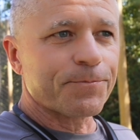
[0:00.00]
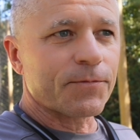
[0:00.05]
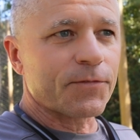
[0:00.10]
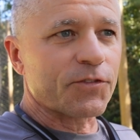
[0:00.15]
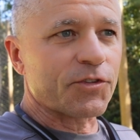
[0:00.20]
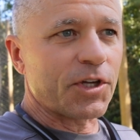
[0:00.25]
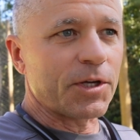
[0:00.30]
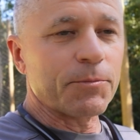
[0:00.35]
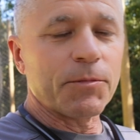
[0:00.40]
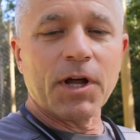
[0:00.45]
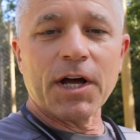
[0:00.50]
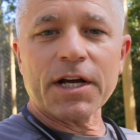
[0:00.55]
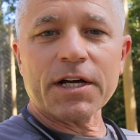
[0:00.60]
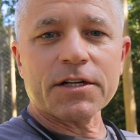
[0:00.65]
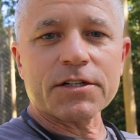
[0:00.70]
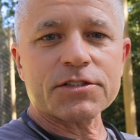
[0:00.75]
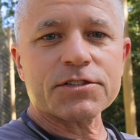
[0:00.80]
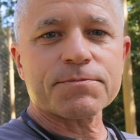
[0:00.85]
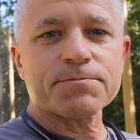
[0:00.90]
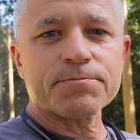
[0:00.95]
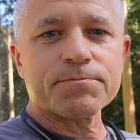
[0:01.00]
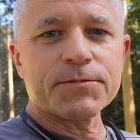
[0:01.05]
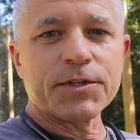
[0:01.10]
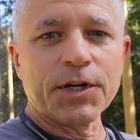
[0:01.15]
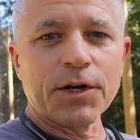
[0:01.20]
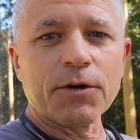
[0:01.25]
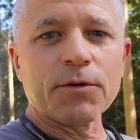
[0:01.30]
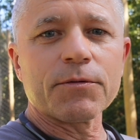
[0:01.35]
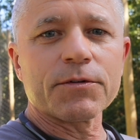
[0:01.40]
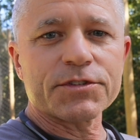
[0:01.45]
seemed like a
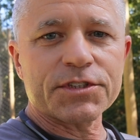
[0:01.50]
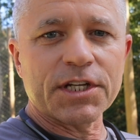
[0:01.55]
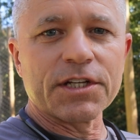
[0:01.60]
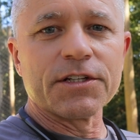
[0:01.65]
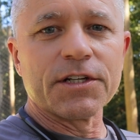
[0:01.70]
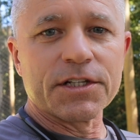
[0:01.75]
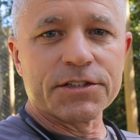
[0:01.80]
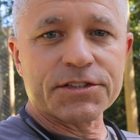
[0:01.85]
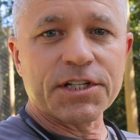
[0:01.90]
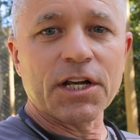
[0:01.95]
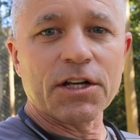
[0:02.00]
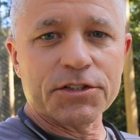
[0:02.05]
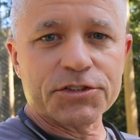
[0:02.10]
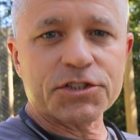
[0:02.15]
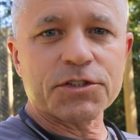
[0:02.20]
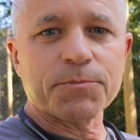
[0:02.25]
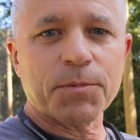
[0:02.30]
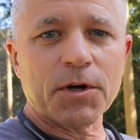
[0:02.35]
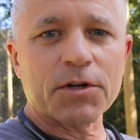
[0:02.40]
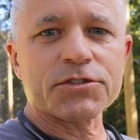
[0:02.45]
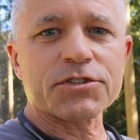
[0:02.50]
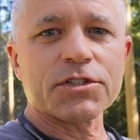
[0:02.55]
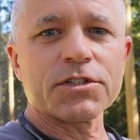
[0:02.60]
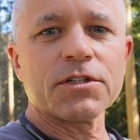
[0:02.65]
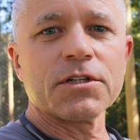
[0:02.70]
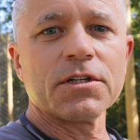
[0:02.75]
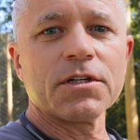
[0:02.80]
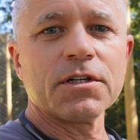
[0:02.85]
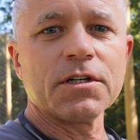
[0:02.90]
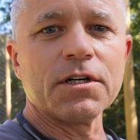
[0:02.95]
intelligent person.